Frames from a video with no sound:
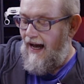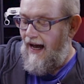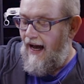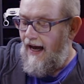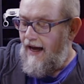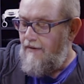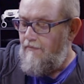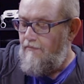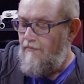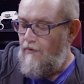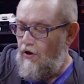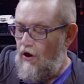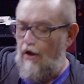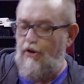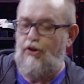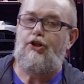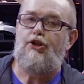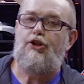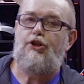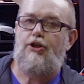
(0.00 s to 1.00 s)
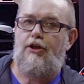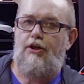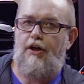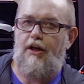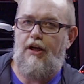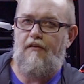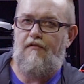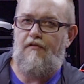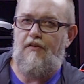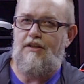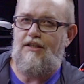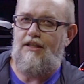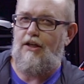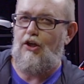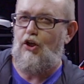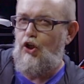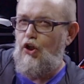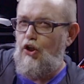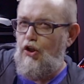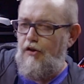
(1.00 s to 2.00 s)
I'm not sure if it's a
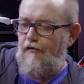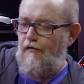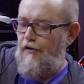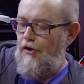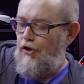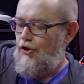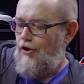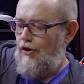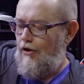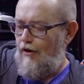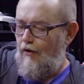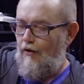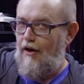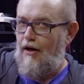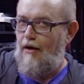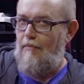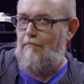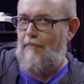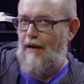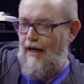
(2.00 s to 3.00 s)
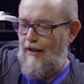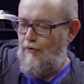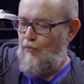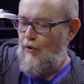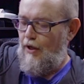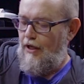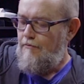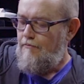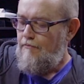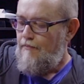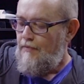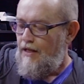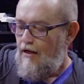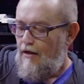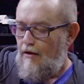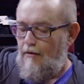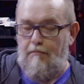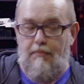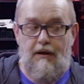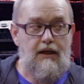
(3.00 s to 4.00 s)
good feature or a bad one,
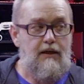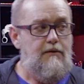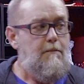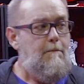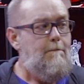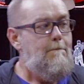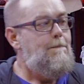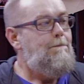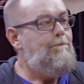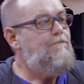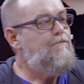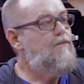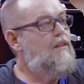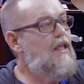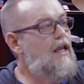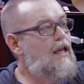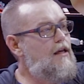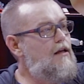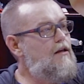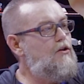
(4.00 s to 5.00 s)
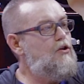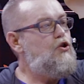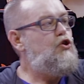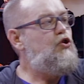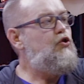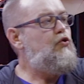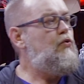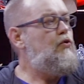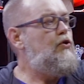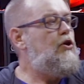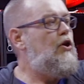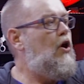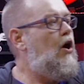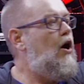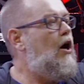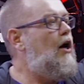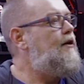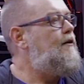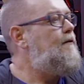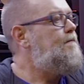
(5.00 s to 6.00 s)
but they do
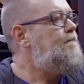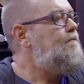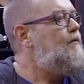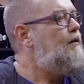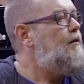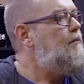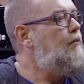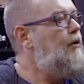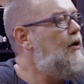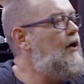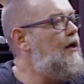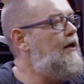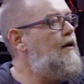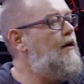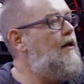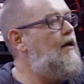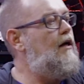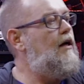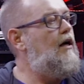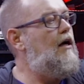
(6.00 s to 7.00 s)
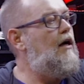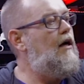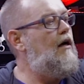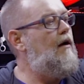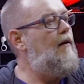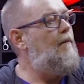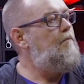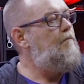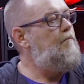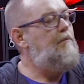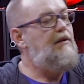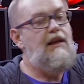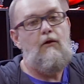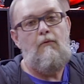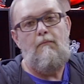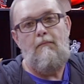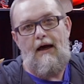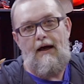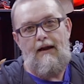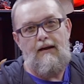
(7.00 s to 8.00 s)
not put a
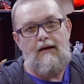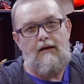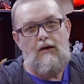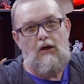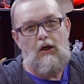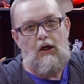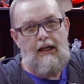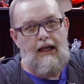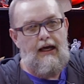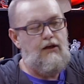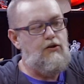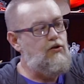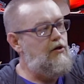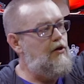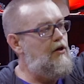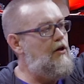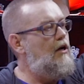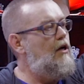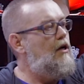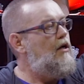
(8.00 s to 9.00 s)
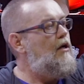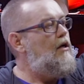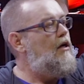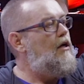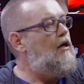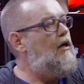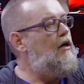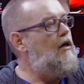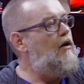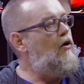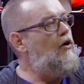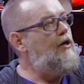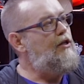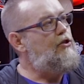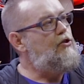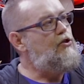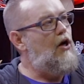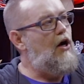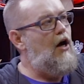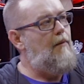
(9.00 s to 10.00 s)
pneumatic connector on the
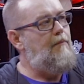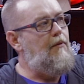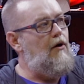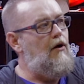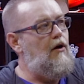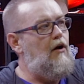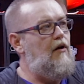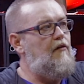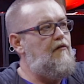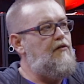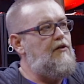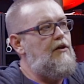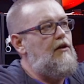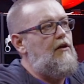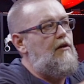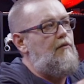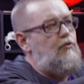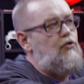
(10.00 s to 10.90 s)
top of the